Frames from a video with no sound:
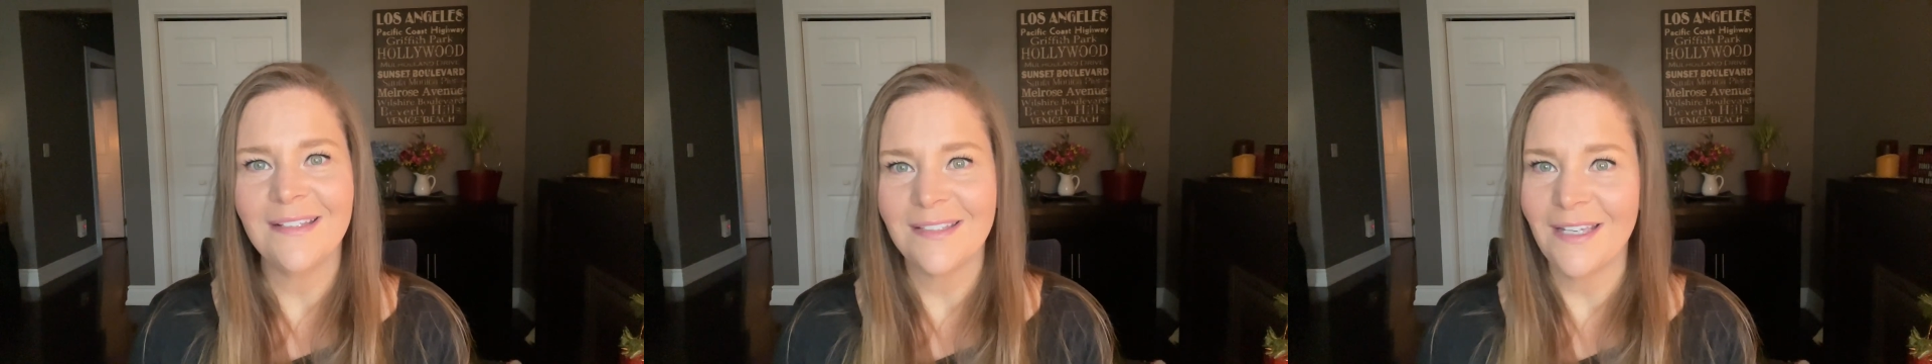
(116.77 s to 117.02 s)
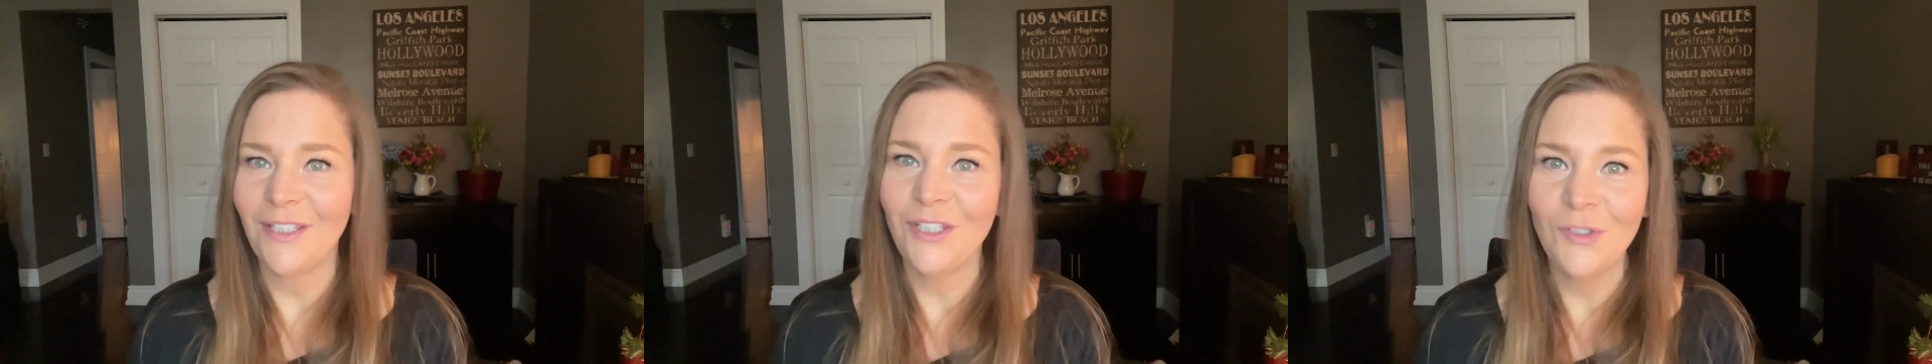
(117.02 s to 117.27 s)

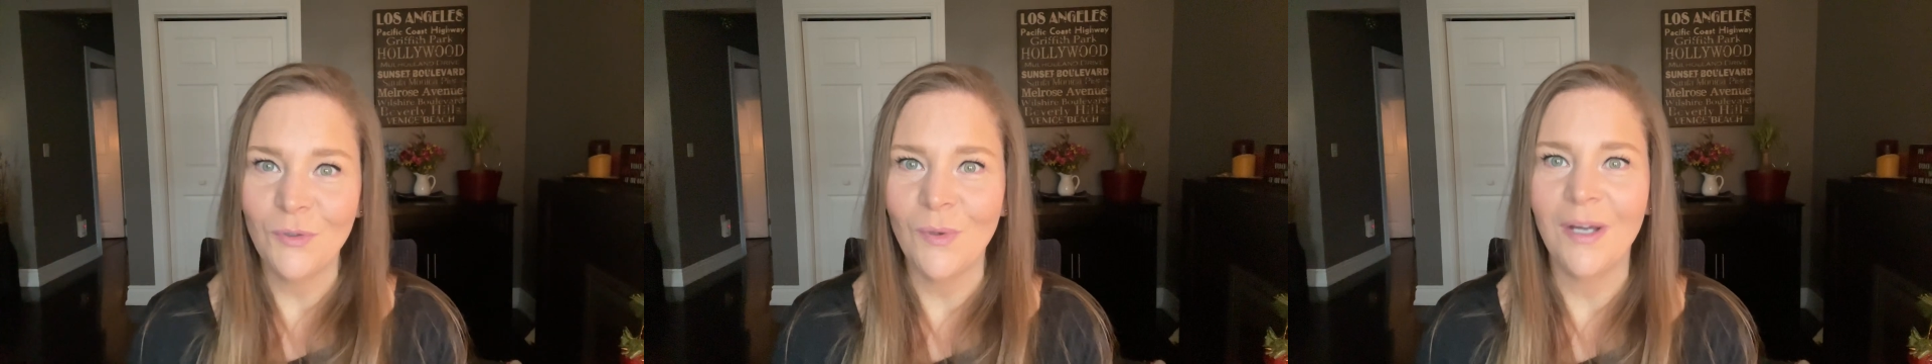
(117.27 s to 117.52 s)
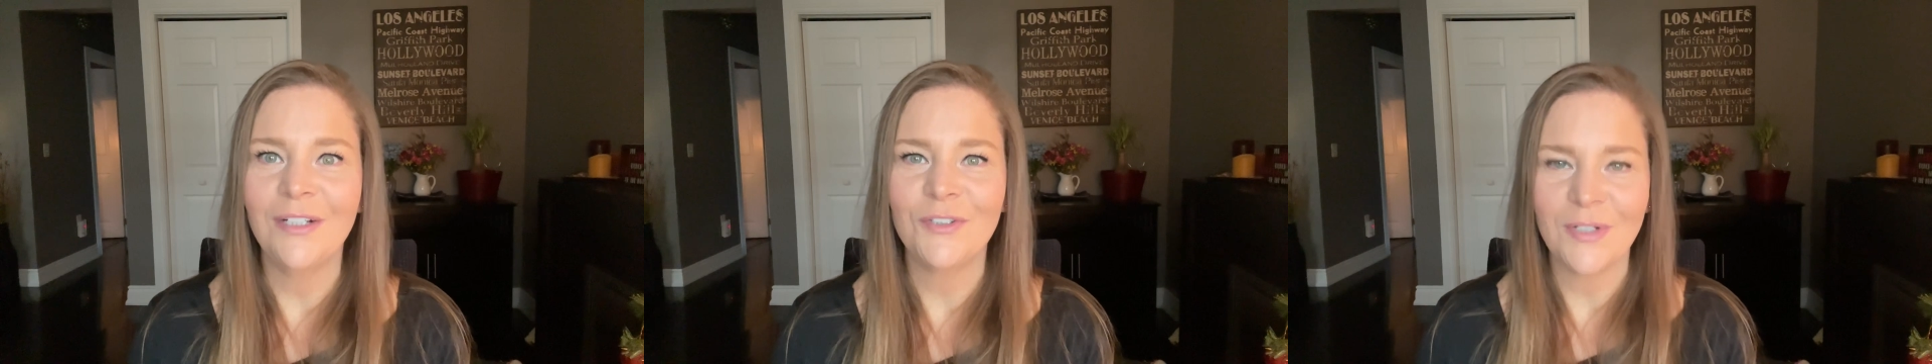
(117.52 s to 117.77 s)
set you
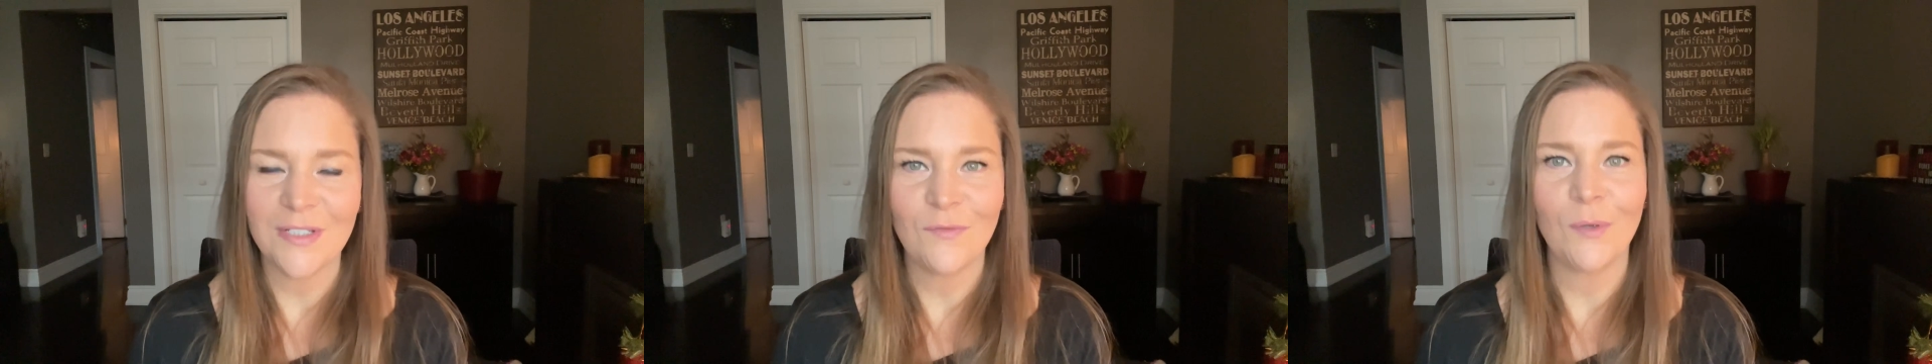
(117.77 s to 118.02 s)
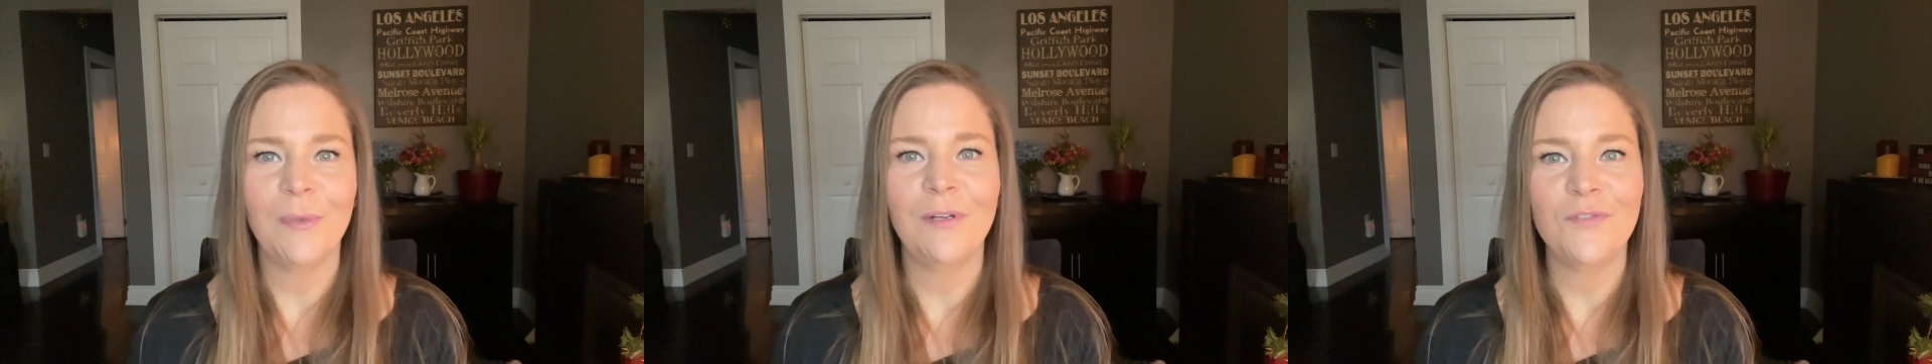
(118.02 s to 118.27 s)
on a
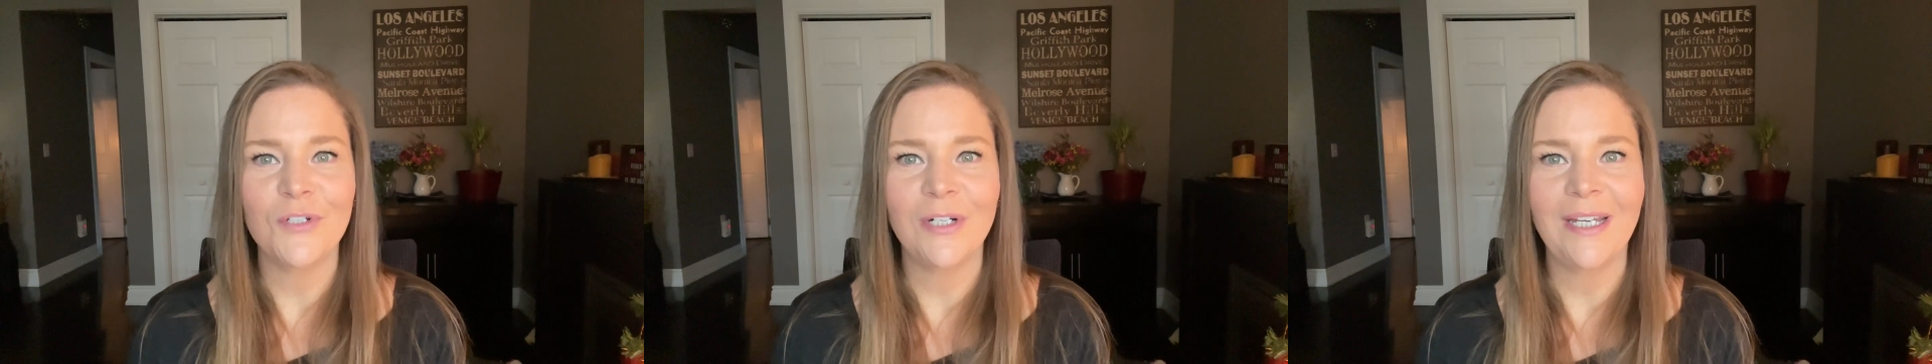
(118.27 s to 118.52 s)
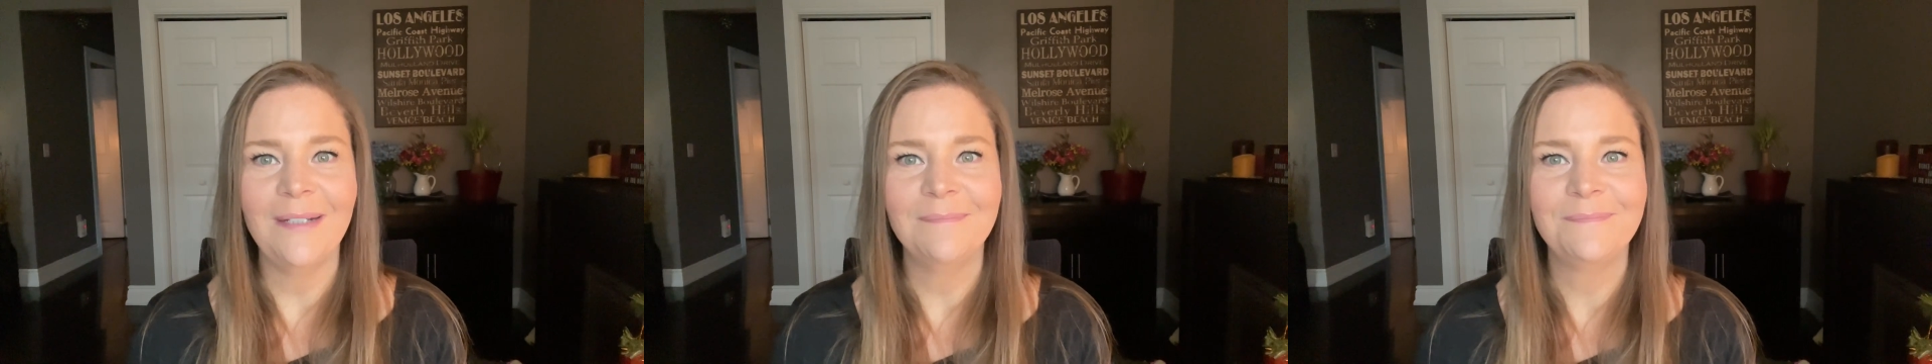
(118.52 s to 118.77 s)
transformative
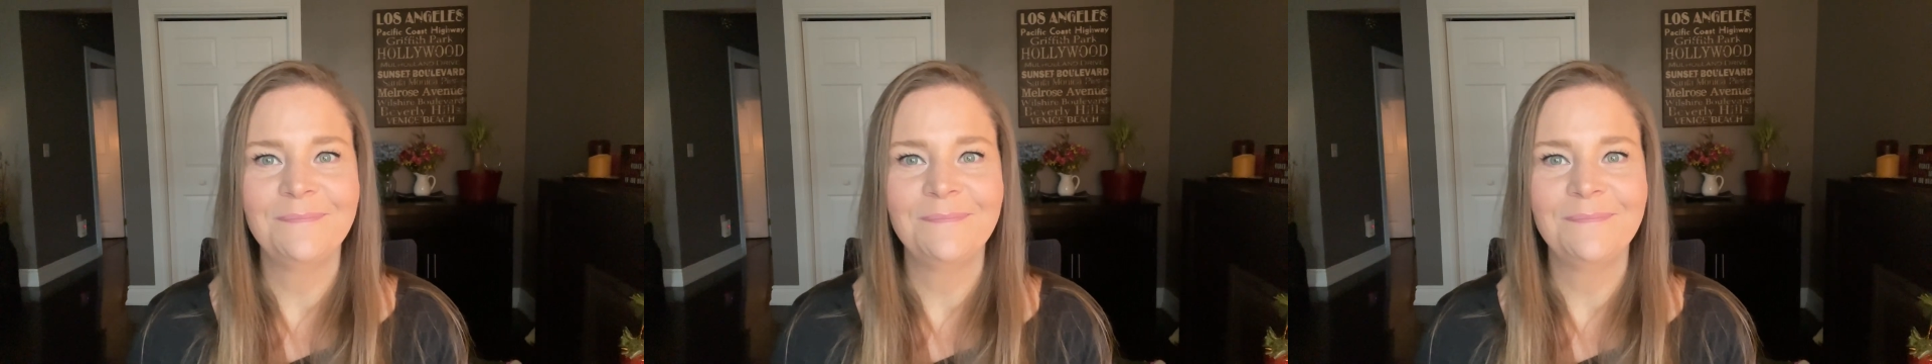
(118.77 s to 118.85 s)
journey.